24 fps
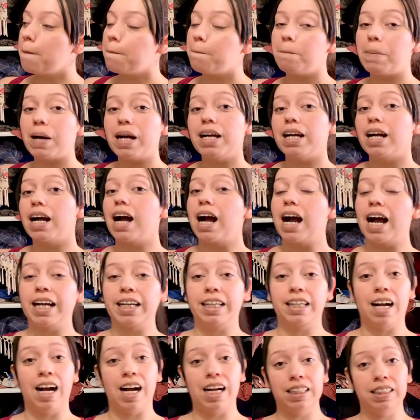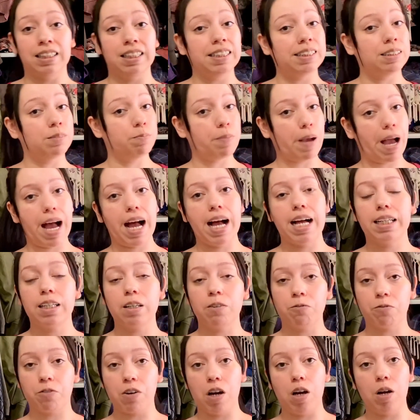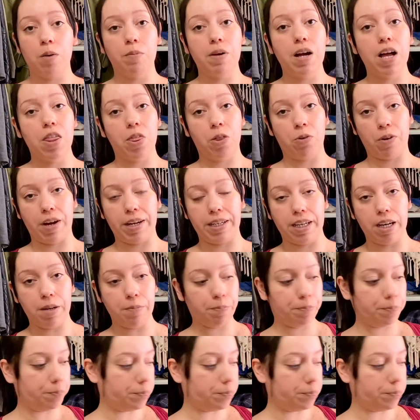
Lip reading: But I got this bag from thredup.